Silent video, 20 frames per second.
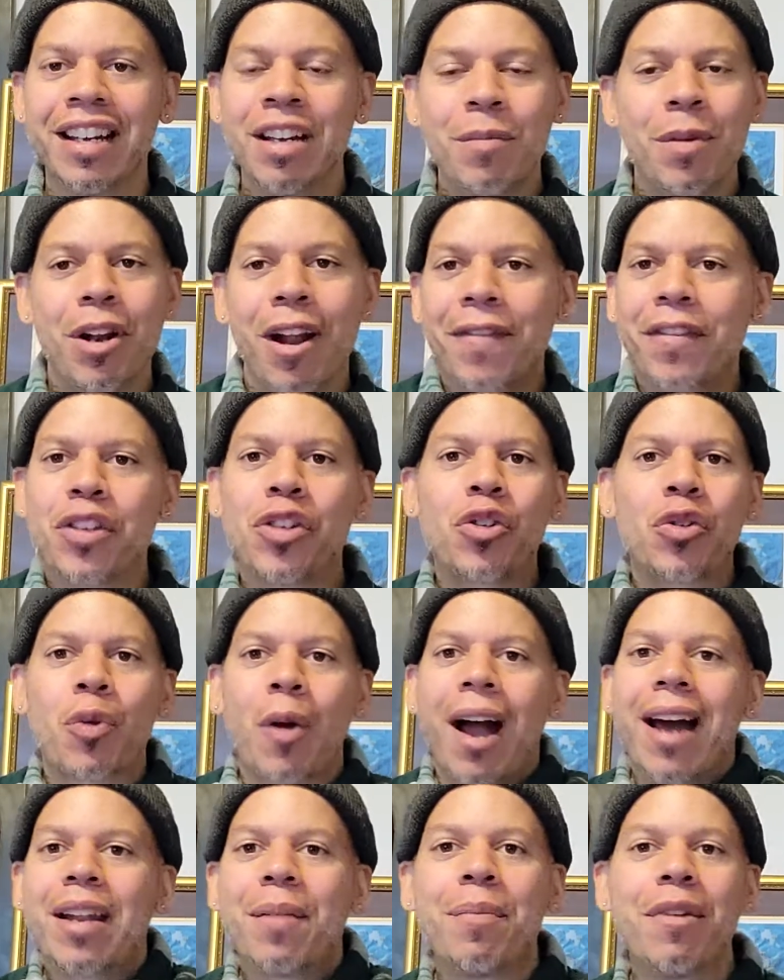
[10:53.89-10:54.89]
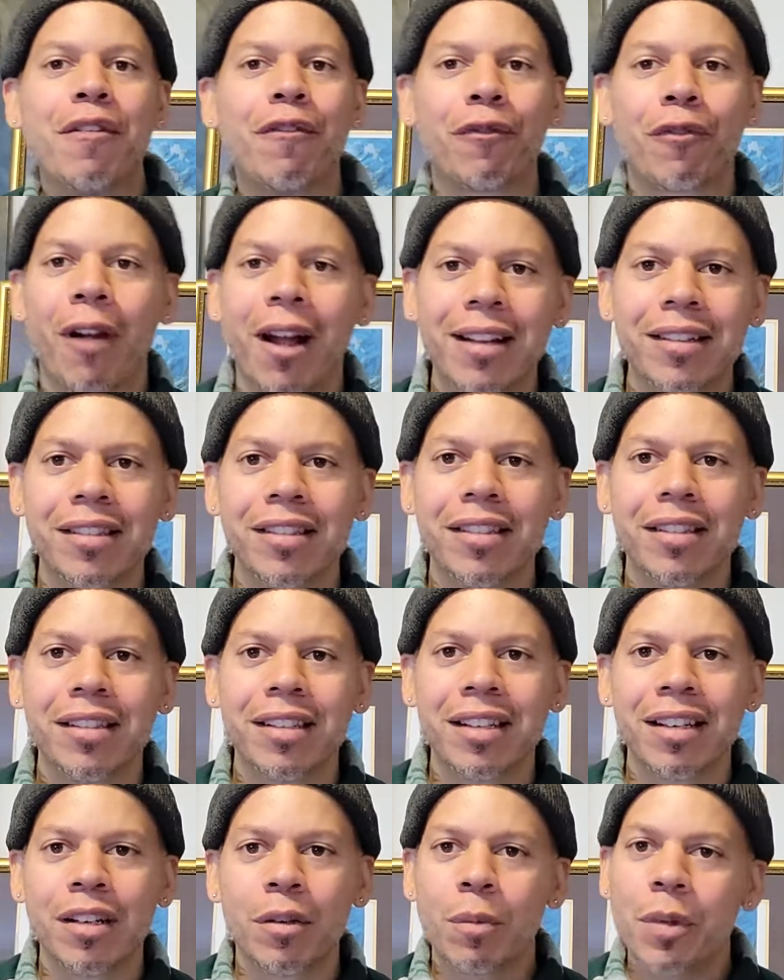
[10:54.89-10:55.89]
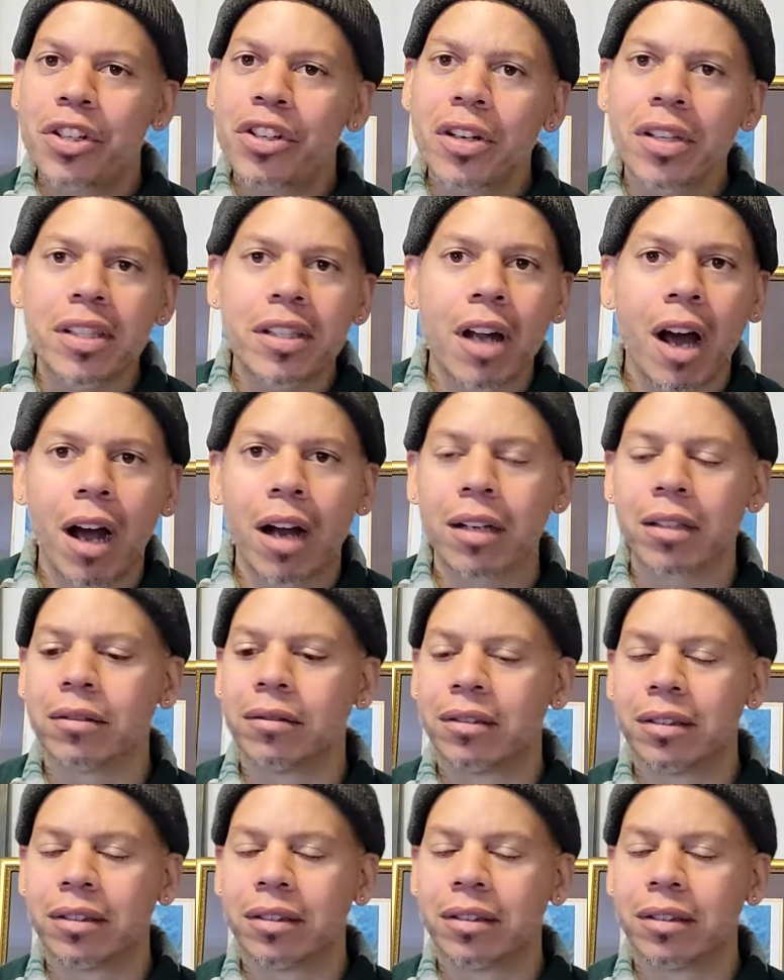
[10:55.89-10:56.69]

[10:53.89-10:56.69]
We don't have to try to be friends. We just are.